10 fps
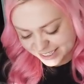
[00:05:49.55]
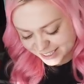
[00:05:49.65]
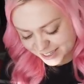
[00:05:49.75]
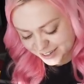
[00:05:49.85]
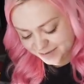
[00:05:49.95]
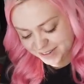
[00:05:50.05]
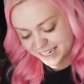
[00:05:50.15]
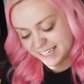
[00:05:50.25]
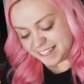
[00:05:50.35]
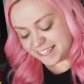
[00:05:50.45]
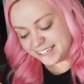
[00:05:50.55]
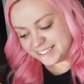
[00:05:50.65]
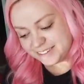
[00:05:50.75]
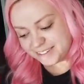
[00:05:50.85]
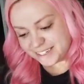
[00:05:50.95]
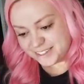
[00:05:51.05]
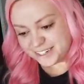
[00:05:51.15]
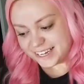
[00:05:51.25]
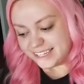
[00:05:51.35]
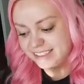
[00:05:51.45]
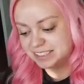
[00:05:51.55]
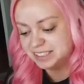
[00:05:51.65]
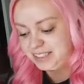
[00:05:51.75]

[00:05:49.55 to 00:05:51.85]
There's so many things I want to try.